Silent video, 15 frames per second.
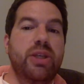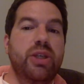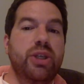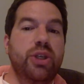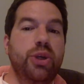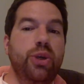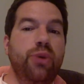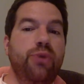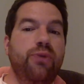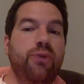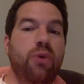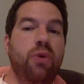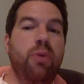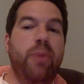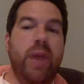is 2
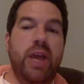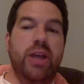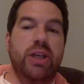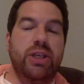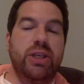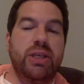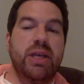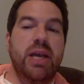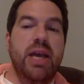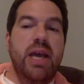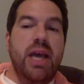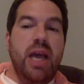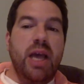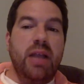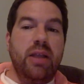full pages
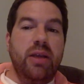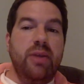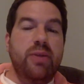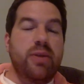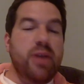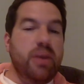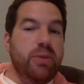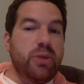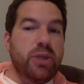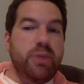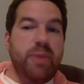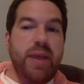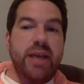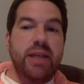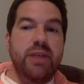in length, double
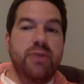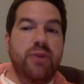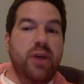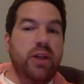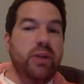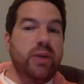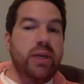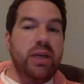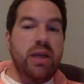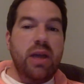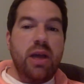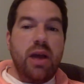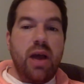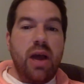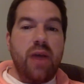spaced, following
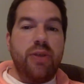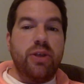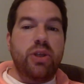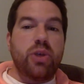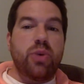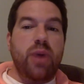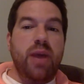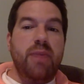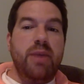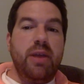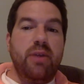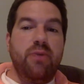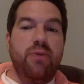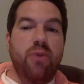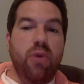the
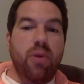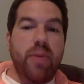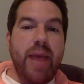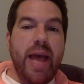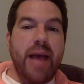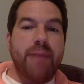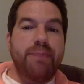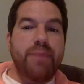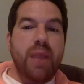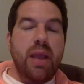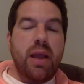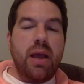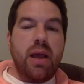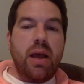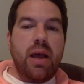Turabian format.
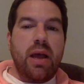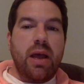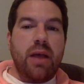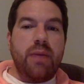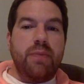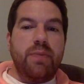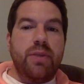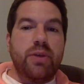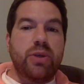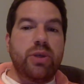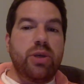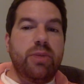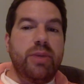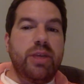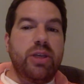There's
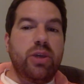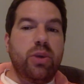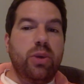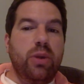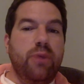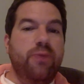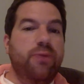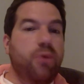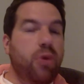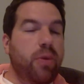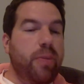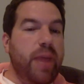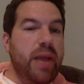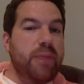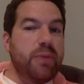going to be a total of 4
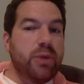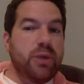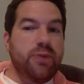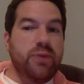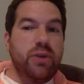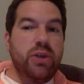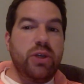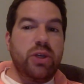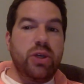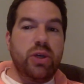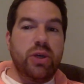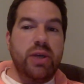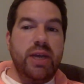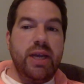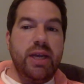papers for you to
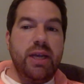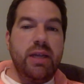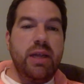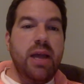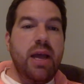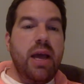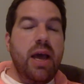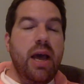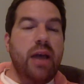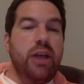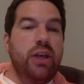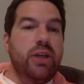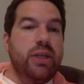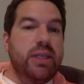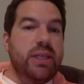turn in.
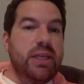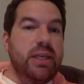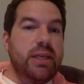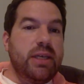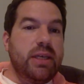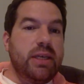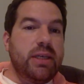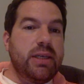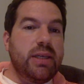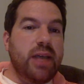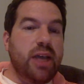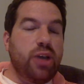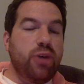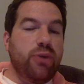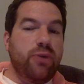You can see the
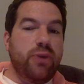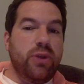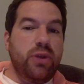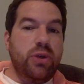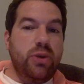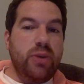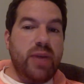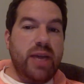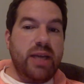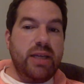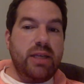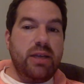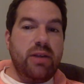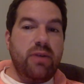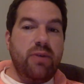schedule for the due dates
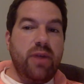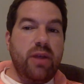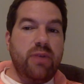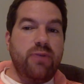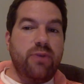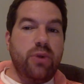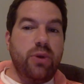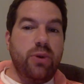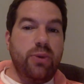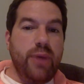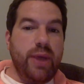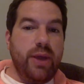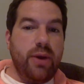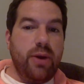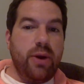and for who
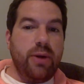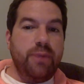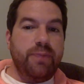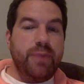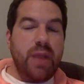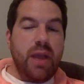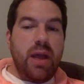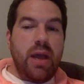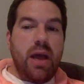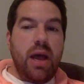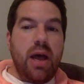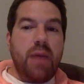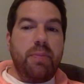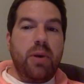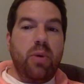they are.
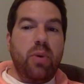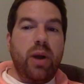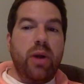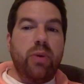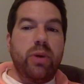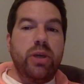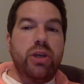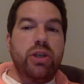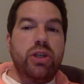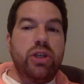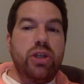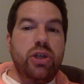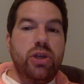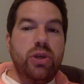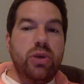But what I want you to
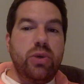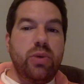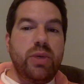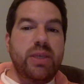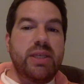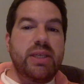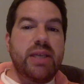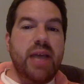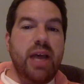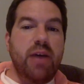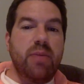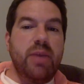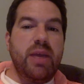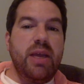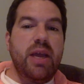do is tell
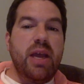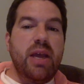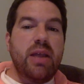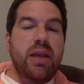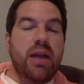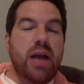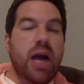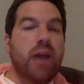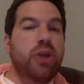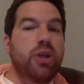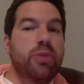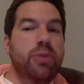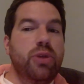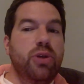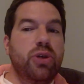me the
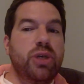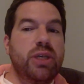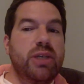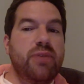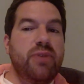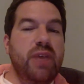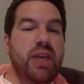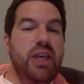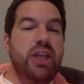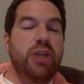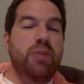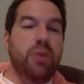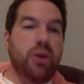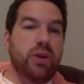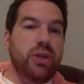contributions of
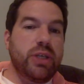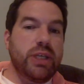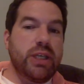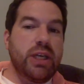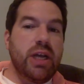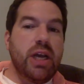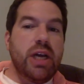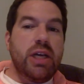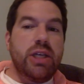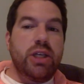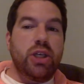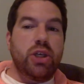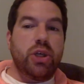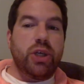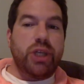each person to
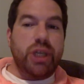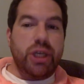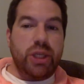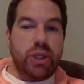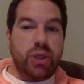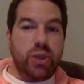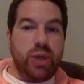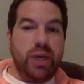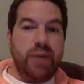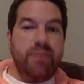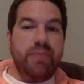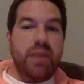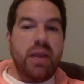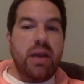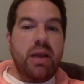church history.
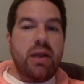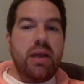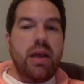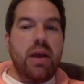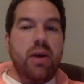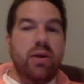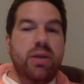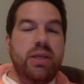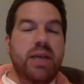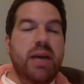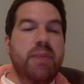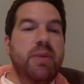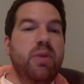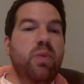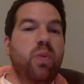Tell
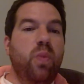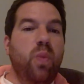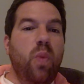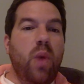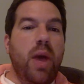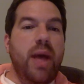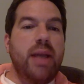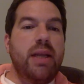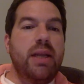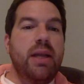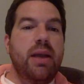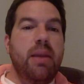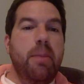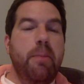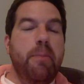me what
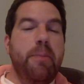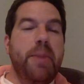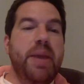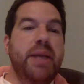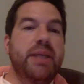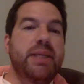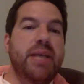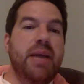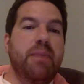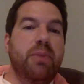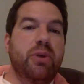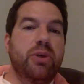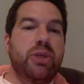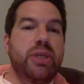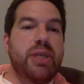makes that
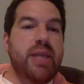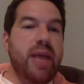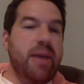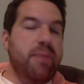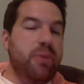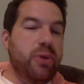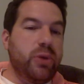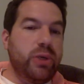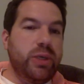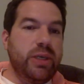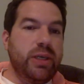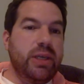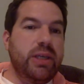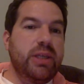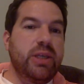person that
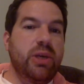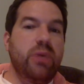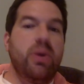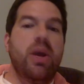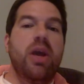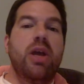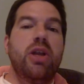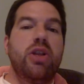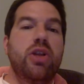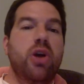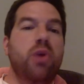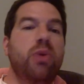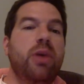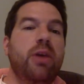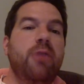person. And so
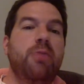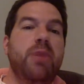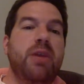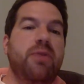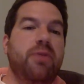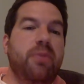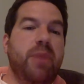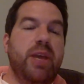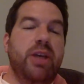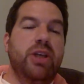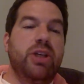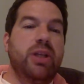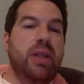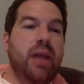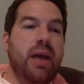don't give me
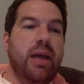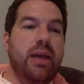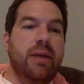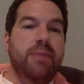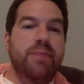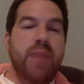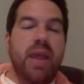information like